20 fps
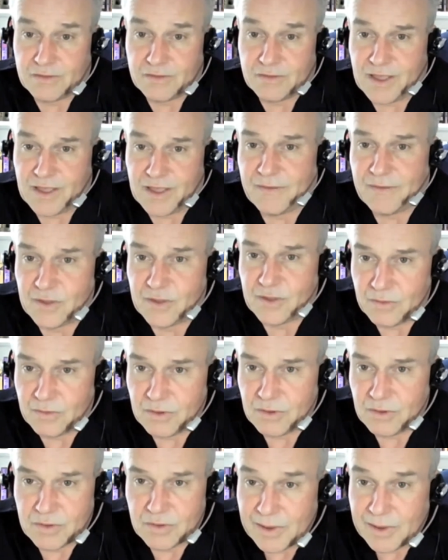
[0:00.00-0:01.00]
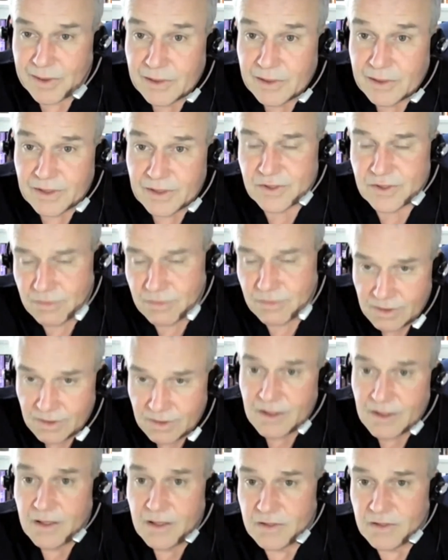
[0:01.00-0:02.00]
loss of staff due to illness, to
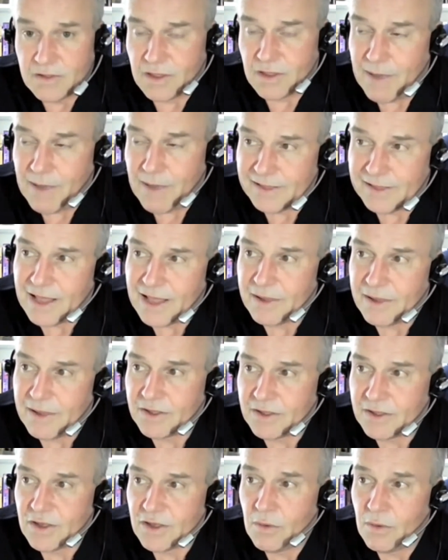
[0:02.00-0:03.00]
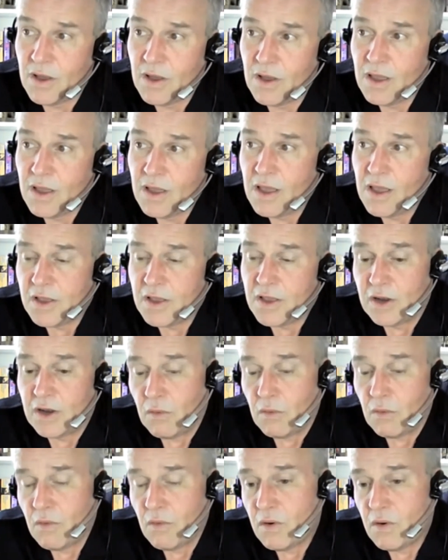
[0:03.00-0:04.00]
the pandemic. So, you
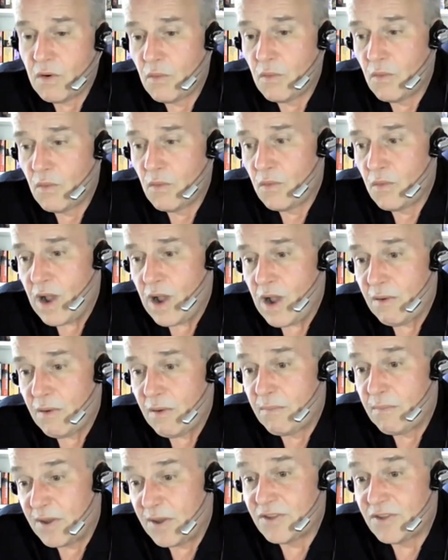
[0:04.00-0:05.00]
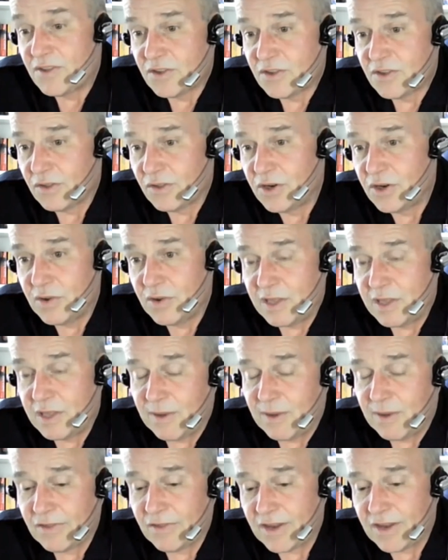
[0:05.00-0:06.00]
know, our business continuity
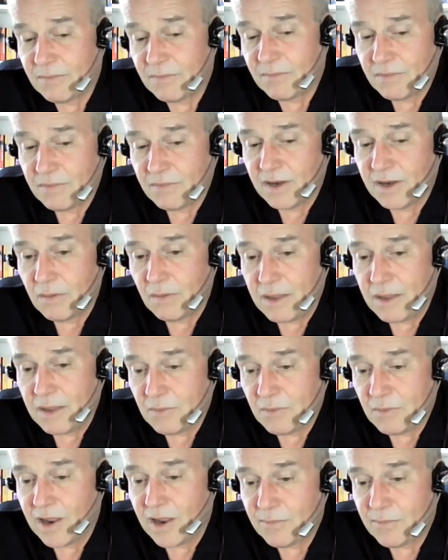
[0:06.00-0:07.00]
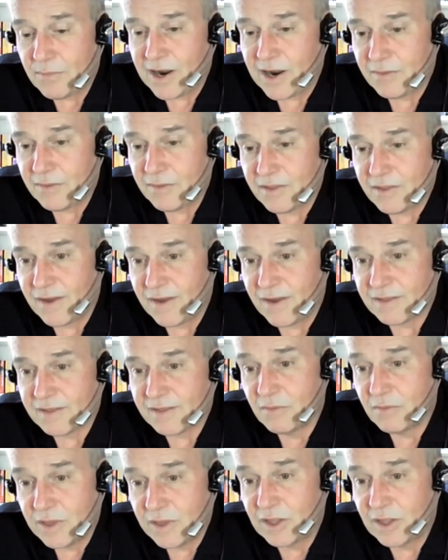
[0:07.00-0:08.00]
plans, and I'm quite proud of the
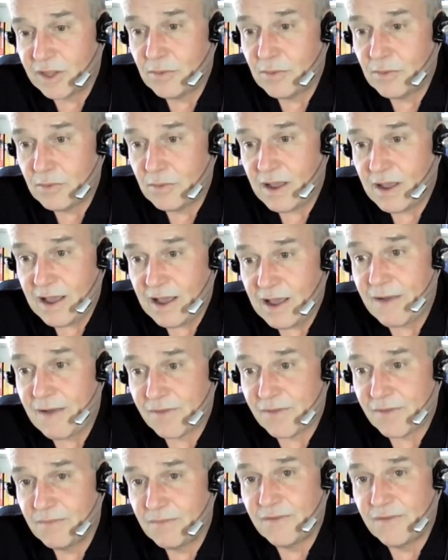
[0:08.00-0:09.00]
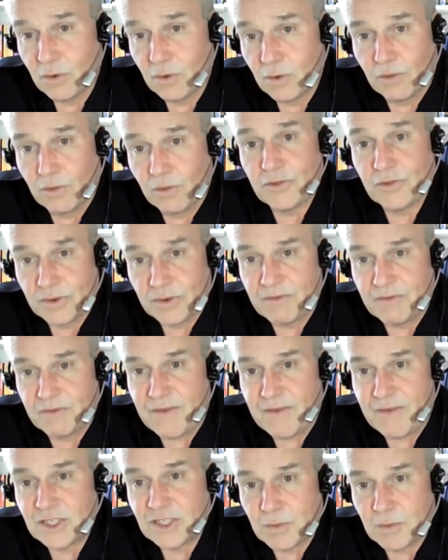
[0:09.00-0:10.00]
fact that we do have them for all sort of
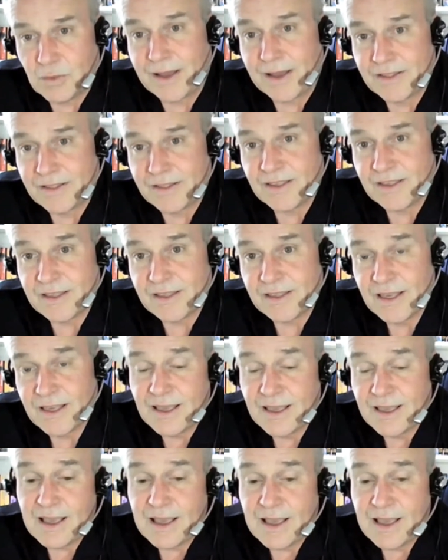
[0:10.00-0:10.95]
eventualities.